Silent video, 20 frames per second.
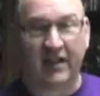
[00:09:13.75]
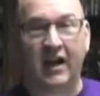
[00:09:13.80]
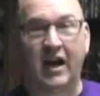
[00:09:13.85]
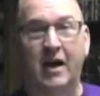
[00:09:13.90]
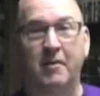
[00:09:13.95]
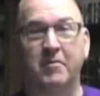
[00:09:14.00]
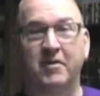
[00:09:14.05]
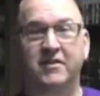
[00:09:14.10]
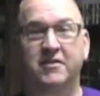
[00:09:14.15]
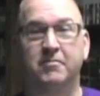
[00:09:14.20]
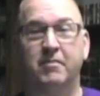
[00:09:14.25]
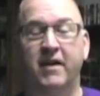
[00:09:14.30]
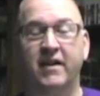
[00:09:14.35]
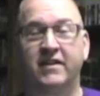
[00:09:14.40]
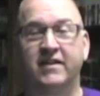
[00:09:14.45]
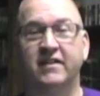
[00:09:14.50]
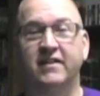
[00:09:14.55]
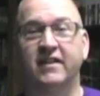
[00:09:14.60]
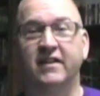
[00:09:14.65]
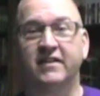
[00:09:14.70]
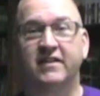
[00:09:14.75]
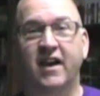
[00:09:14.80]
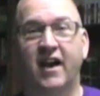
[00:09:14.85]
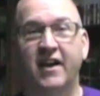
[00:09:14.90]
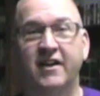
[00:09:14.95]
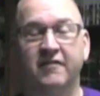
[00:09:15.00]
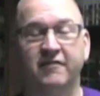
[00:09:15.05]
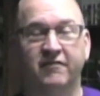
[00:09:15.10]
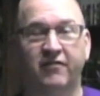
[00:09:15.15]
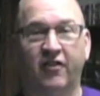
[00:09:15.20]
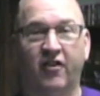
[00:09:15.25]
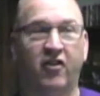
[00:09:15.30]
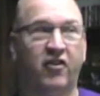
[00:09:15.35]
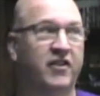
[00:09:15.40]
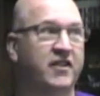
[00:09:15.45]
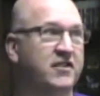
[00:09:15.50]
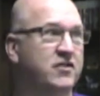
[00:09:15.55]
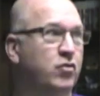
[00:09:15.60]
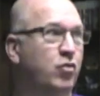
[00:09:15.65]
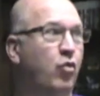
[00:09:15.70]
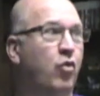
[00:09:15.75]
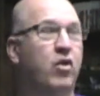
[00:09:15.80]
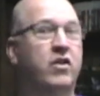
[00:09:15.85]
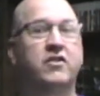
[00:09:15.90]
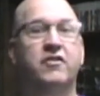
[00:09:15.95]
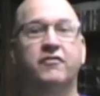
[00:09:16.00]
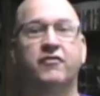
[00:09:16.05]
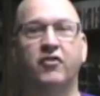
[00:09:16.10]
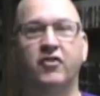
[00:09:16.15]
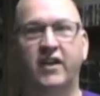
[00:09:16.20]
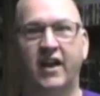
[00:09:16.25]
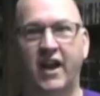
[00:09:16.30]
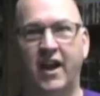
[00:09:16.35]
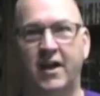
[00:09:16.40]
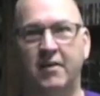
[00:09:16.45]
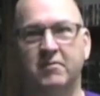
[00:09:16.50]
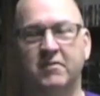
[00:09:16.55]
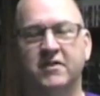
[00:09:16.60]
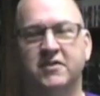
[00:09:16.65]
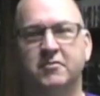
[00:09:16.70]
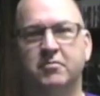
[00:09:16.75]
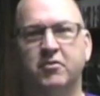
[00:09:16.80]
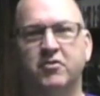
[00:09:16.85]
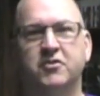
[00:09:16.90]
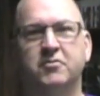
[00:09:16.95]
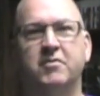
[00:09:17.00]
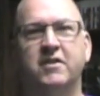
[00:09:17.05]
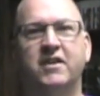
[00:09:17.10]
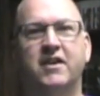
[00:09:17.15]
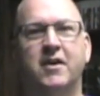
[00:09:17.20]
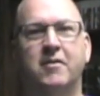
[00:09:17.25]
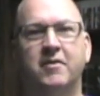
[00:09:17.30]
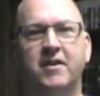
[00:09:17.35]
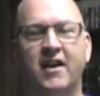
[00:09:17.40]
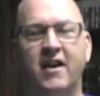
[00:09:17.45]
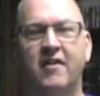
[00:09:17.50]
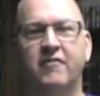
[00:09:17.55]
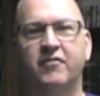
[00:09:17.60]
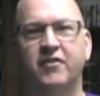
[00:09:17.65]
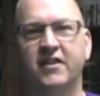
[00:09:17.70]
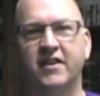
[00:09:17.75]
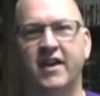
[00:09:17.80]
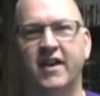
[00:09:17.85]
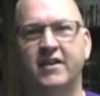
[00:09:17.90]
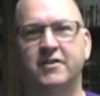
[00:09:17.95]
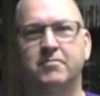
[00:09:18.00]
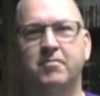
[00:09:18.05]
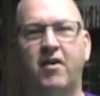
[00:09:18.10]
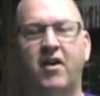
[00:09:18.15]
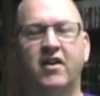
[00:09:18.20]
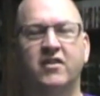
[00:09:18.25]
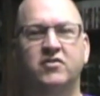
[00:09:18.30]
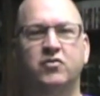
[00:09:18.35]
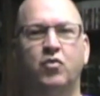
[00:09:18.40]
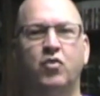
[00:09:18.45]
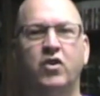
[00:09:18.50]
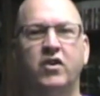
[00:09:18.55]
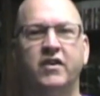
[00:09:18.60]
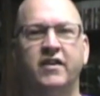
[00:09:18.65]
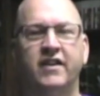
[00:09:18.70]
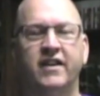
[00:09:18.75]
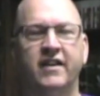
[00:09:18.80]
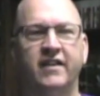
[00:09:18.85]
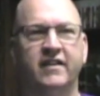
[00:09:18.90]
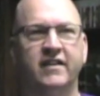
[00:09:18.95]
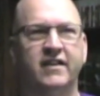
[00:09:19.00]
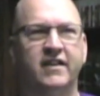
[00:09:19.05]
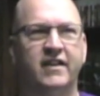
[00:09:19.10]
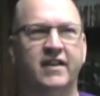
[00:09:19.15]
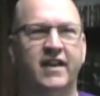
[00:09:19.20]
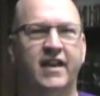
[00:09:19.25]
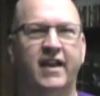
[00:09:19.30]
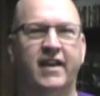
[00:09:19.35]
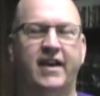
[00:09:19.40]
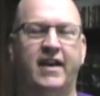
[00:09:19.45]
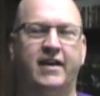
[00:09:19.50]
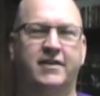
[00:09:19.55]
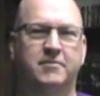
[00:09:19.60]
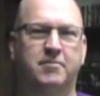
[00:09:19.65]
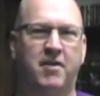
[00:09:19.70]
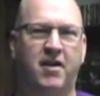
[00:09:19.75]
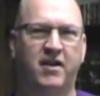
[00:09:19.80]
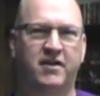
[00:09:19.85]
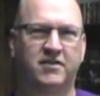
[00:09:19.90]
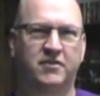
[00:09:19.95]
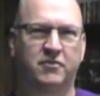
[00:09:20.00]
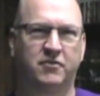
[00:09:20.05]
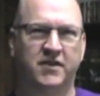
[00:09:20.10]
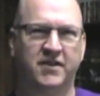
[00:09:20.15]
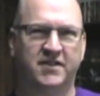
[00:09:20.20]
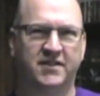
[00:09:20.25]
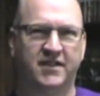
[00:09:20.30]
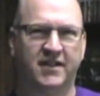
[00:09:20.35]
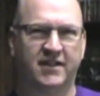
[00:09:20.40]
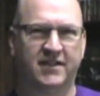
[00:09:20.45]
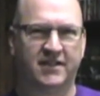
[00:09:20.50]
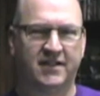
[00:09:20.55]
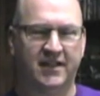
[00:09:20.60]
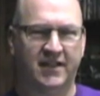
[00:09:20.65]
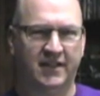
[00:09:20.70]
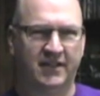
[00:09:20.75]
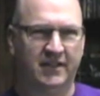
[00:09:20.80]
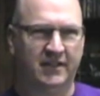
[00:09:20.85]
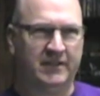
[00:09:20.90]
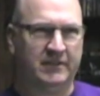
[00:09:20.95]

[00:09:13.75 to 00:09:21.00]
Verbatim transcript: I'm expecting that Titanfall, this wonderful game that's supposed to be coming out for the Xbox One and, and Xbox 360.